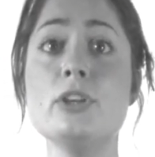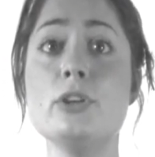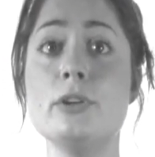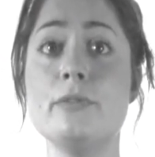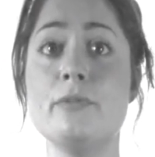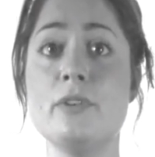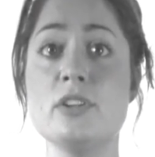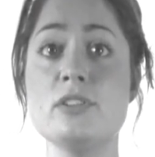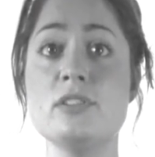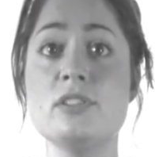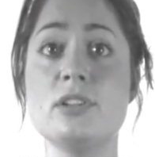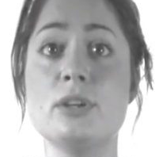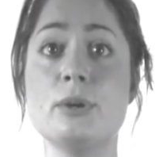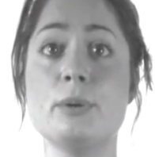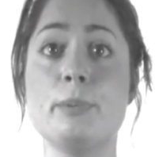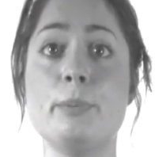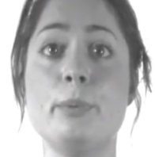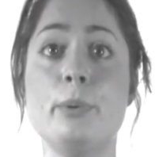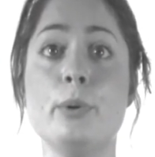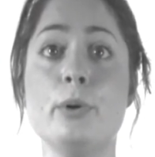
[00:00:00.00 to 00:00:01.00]
University
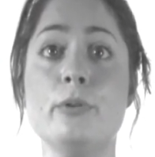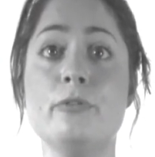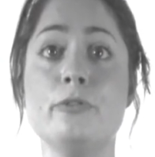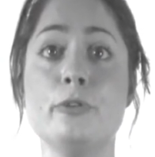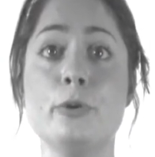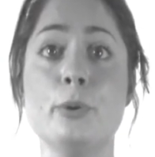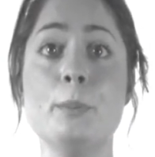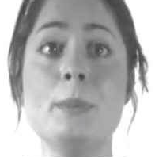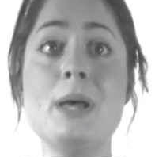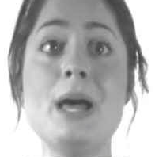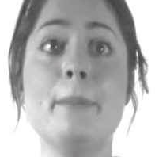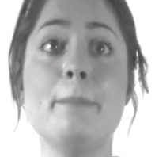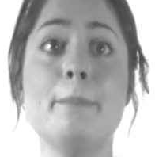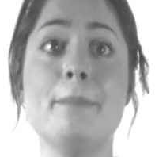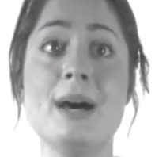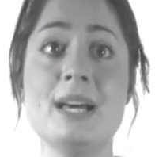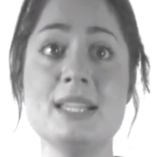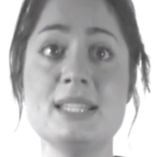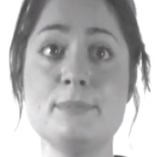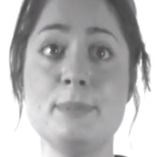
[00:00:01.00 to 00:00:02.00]
report form
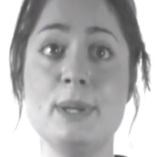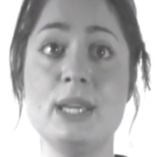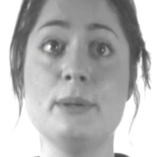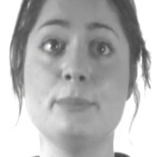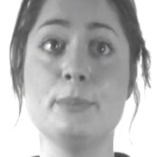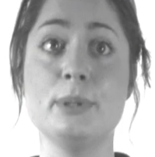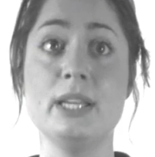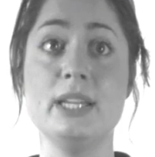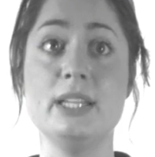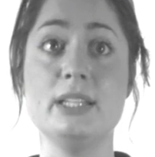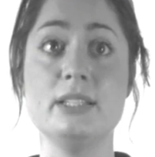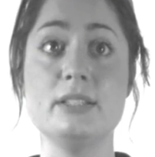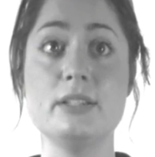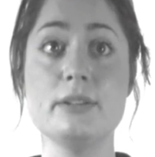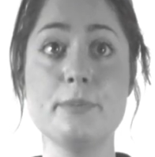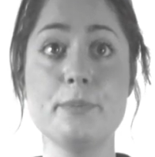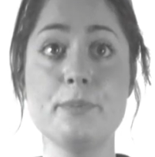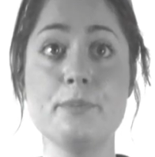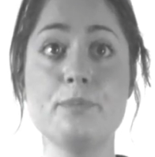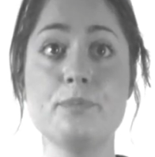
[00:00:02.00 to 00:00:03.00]
must be completed.
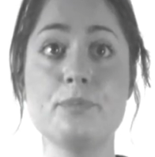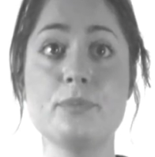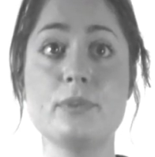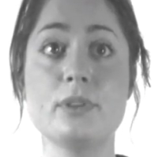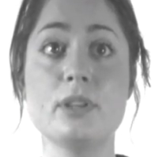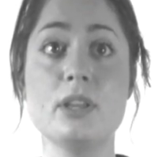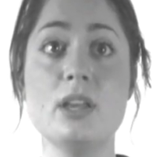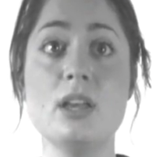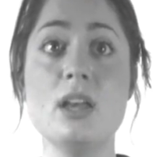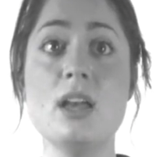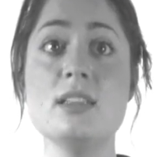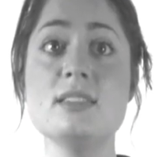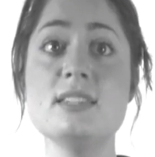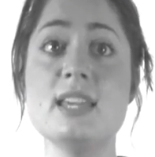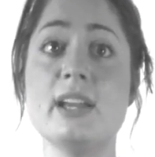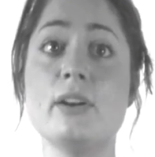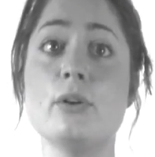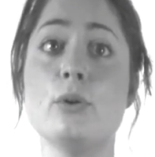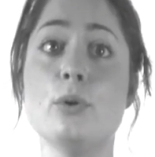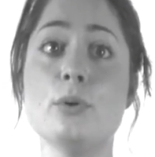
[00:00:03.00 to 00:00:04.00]

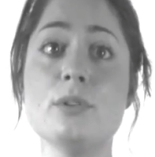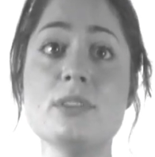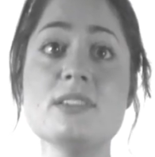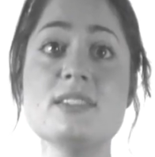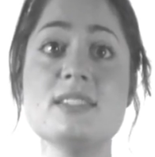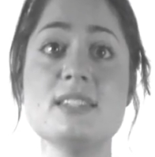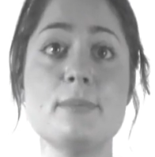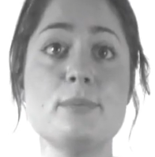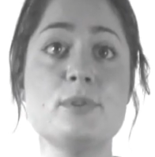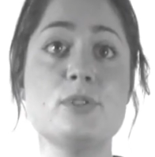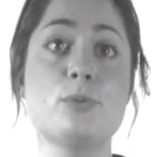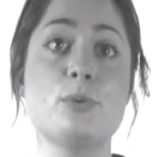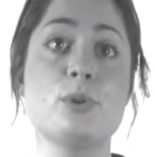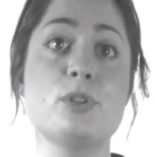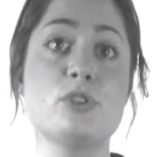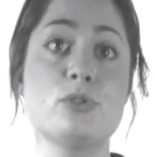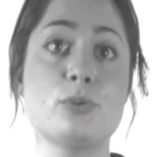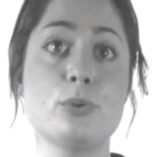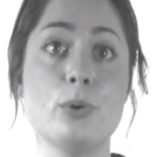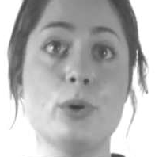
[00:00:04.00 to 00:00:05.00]
Take all the steps to
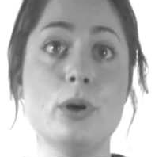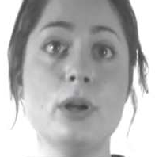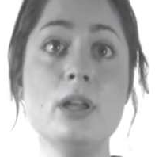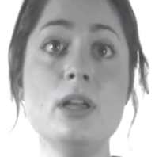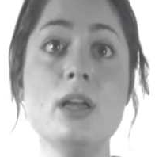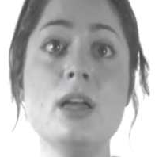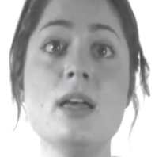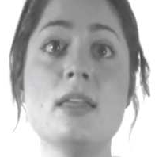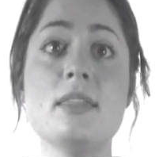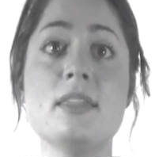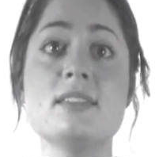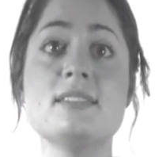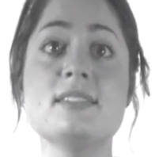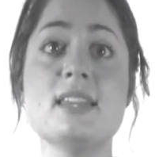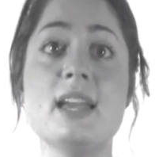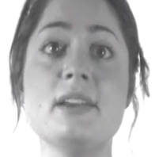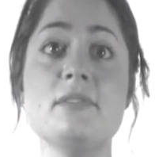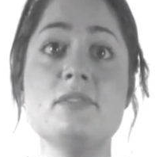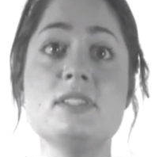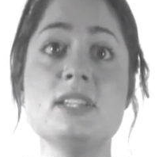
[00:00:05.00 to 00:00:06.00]
ensure the
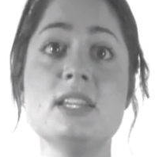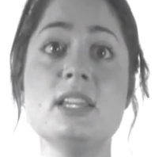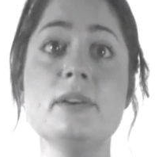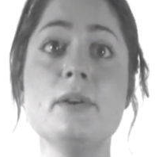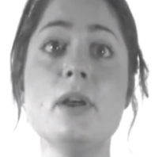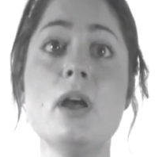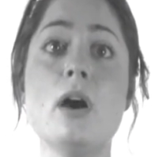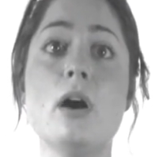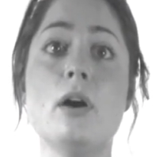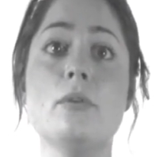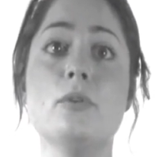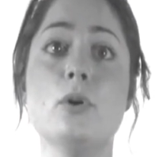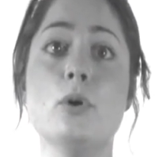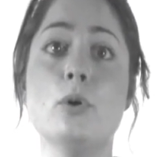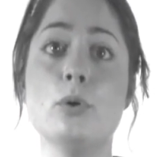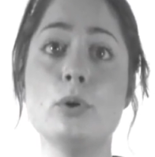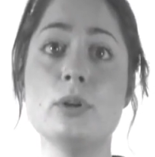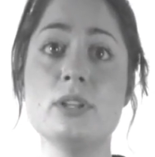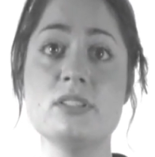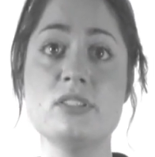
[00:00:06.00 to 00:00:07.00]
safety of
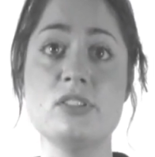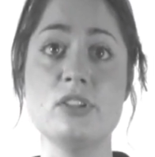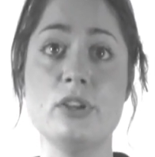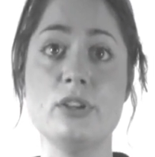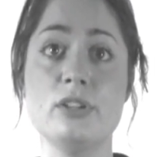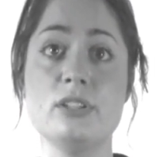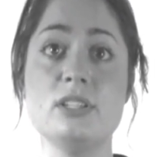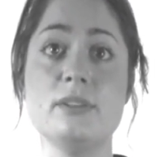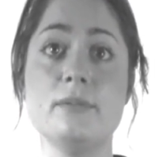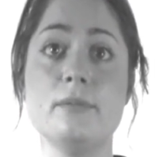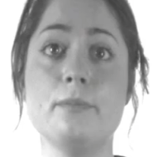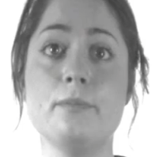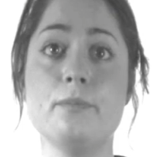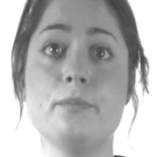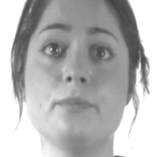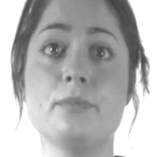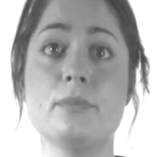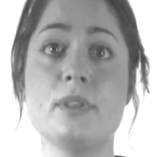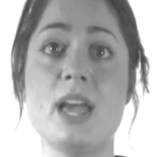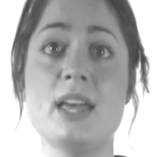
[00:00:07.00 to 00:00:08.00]
all concerned
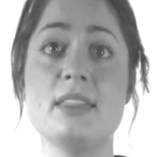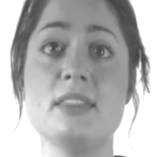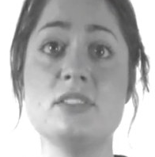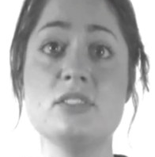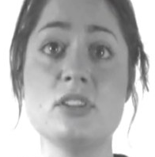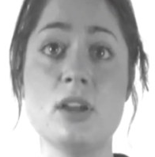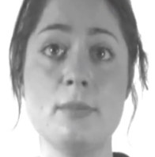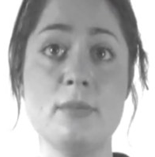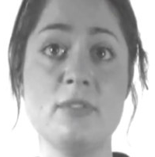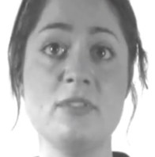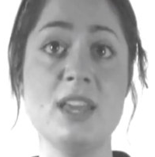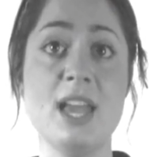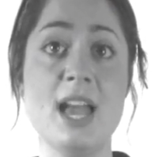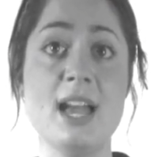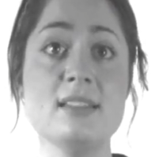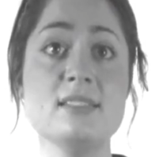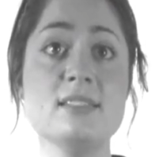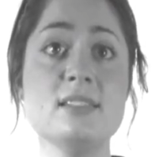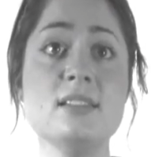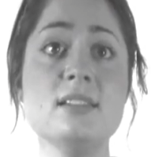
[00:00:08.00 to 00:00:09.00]
at the time of the
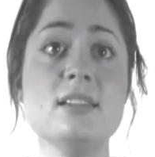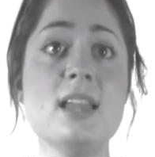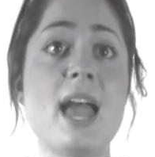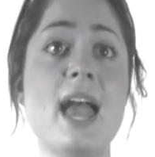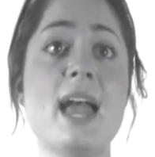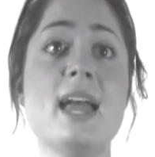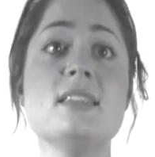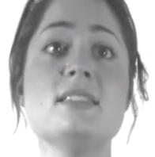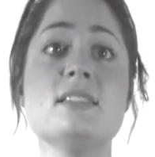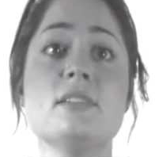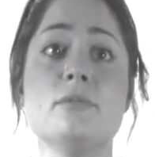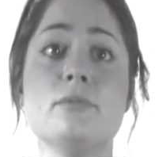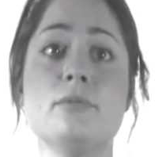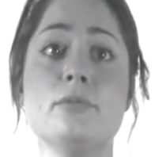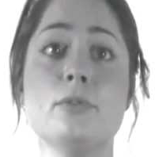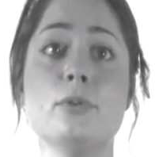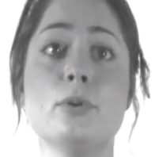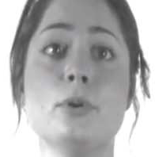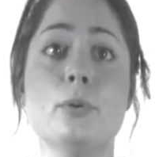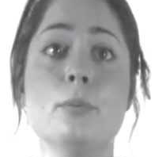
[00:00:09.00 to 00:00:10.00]
accident and
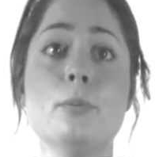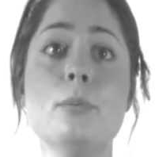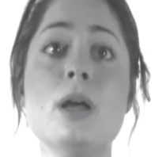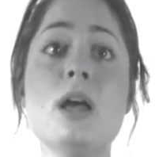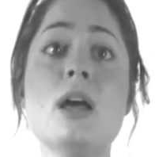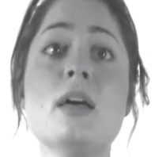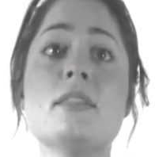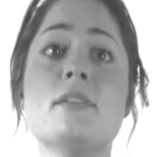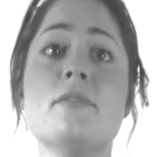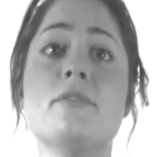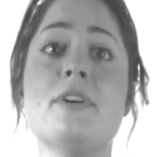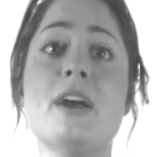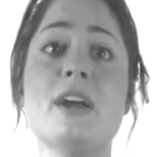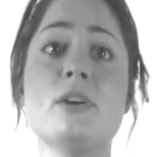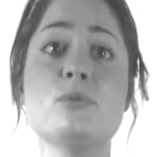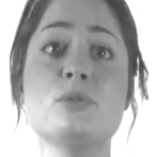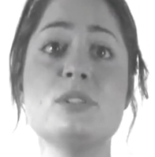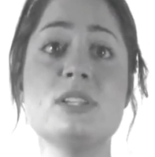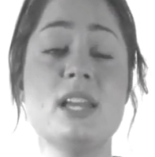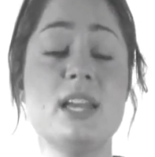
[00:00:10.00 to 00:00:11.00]
inform the
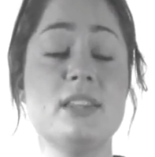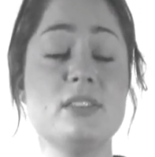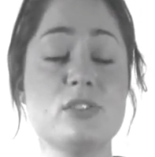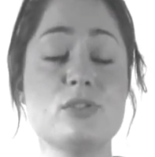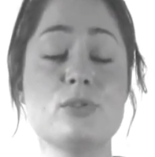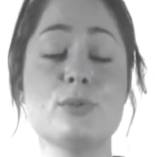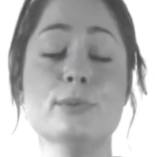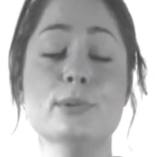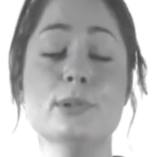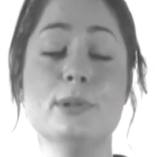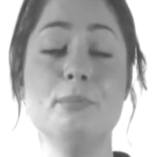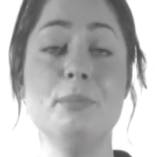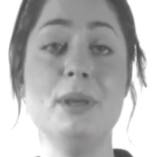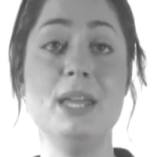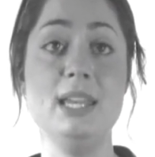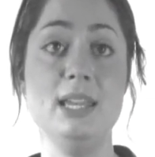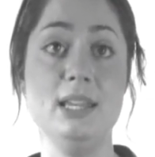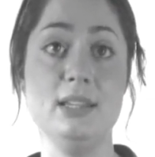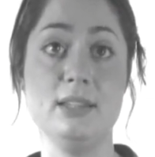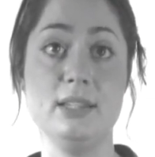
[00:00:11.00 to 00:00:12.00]
faculty and the school
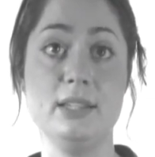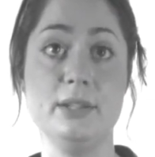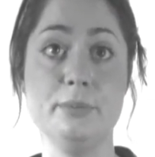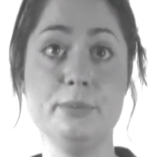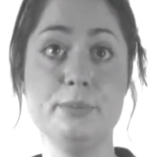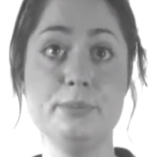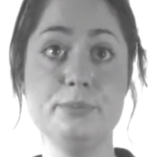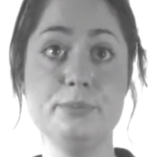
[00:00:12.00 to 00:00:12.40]
immediately.